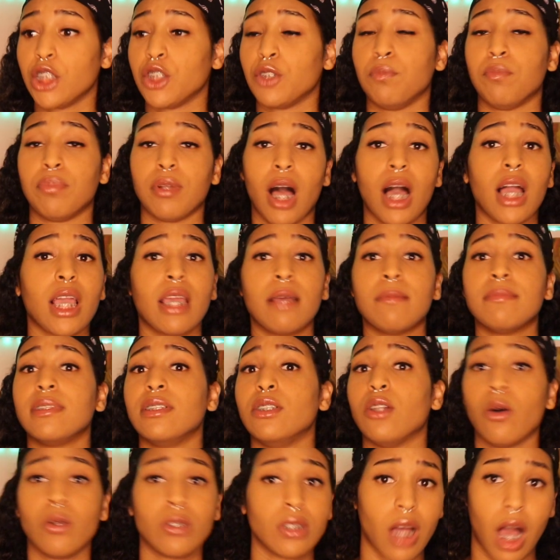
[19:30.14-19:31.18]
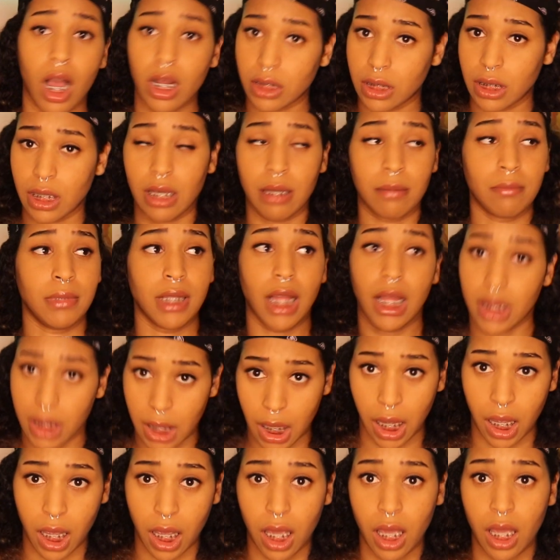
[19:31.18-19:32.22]
Just block him. Don't talk to him.
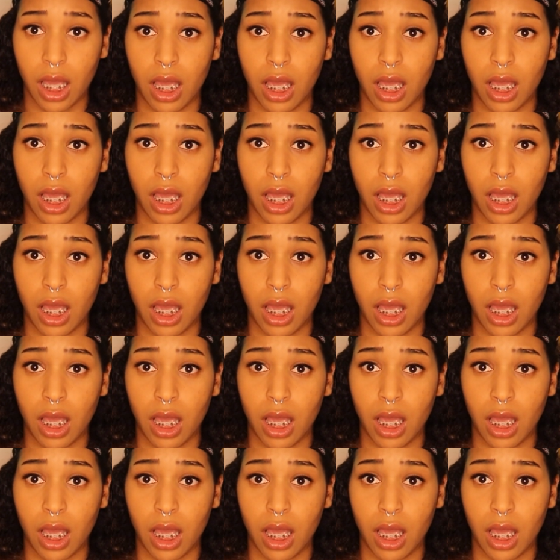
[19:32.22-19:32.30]
Nothing.